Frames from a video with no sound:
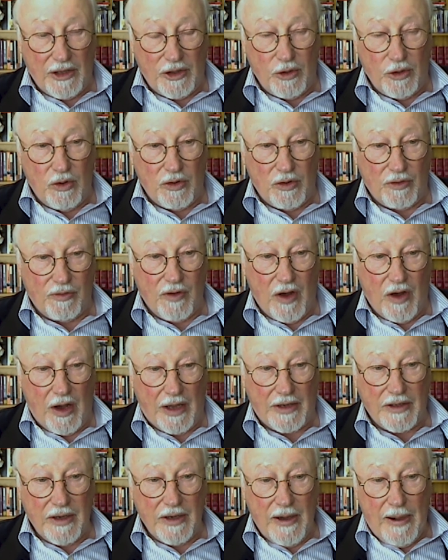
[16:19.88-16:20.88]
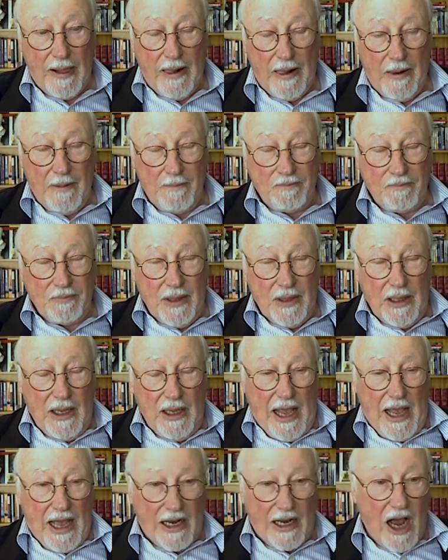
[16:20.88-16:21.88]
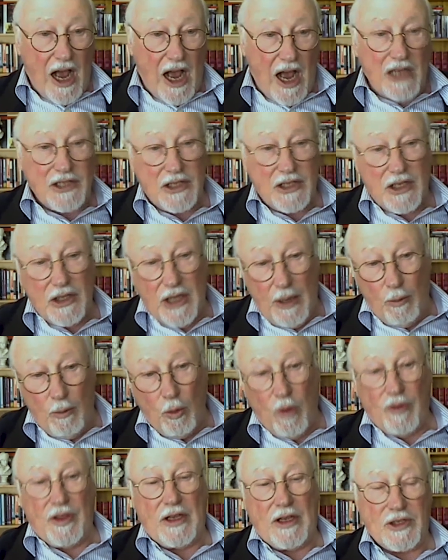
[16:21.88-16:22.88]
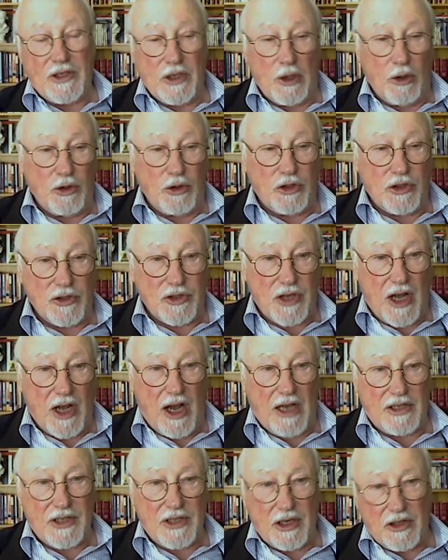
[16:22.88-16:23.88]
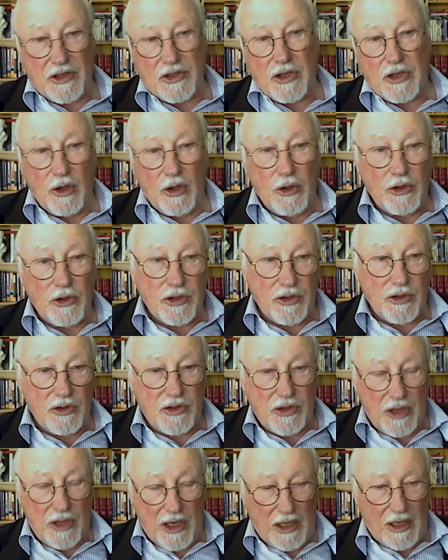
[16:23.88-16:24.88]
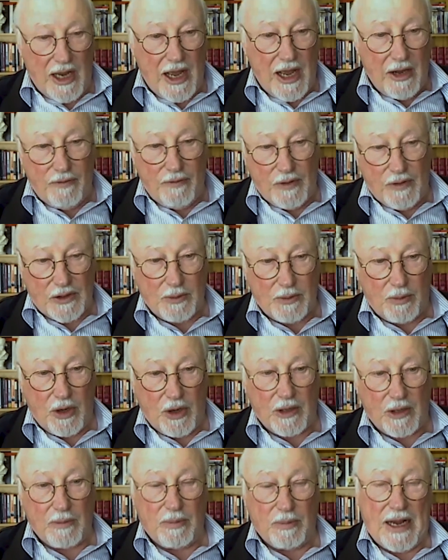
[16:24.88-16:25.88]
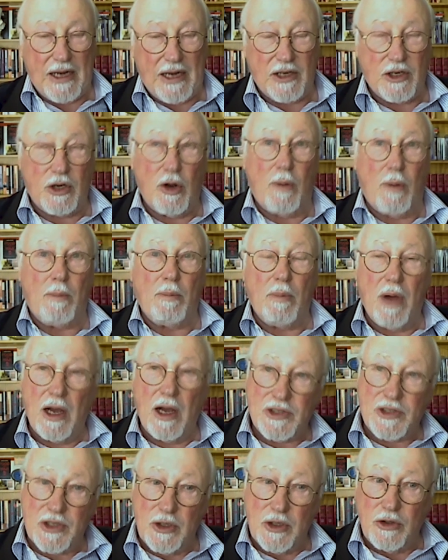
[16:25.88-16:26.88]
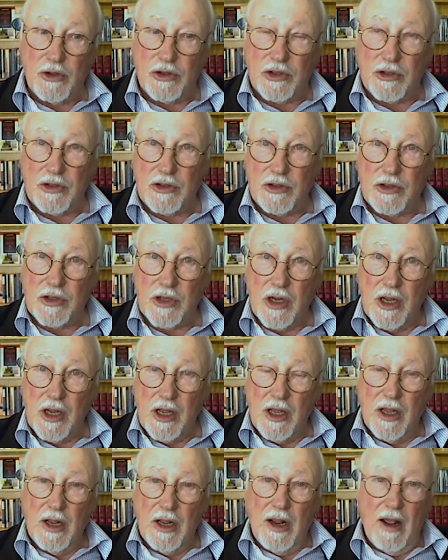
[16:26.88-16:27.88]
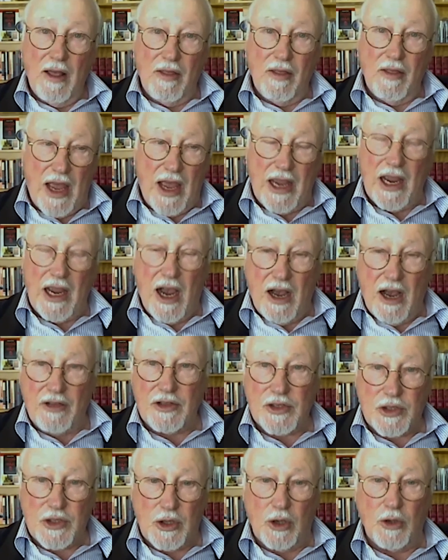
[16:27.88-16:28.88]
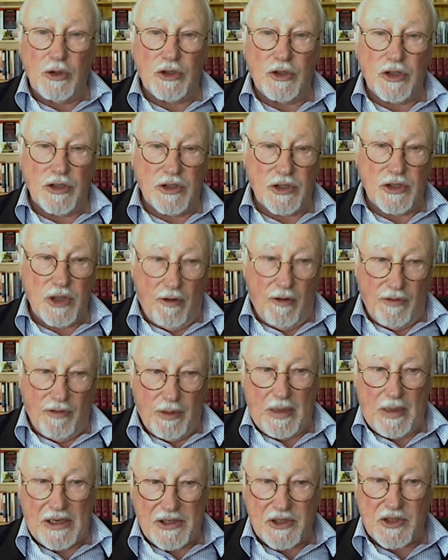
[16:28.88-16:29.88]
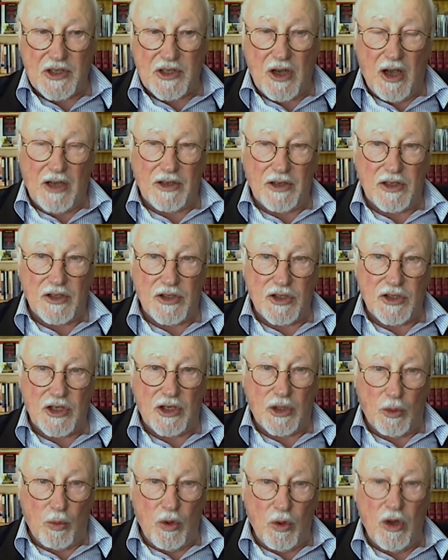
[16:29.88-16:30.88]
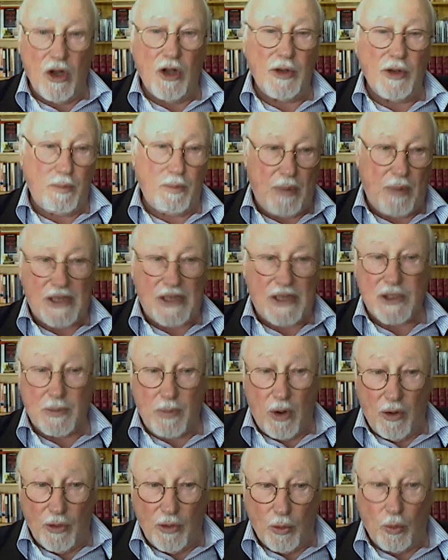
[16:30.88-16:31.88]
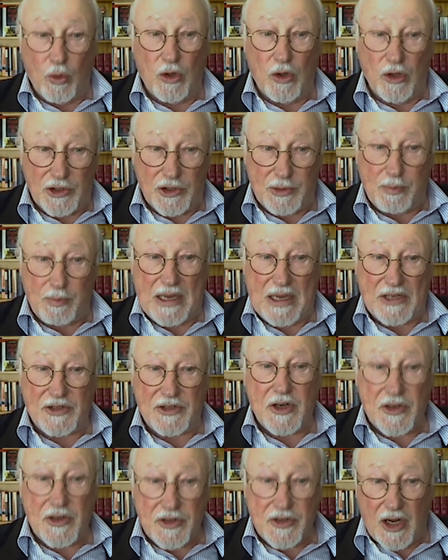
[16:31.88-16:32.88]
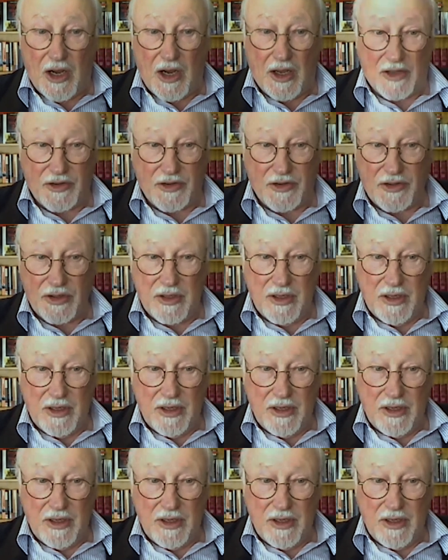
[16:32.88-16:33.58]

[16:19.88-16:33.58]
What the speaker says: knew who to find. And asking them what their solutions are. So the solutions in How to Fix a Broken Planet are not my solutions. They are the solutions of the best scientists in the world based upon the world's best science.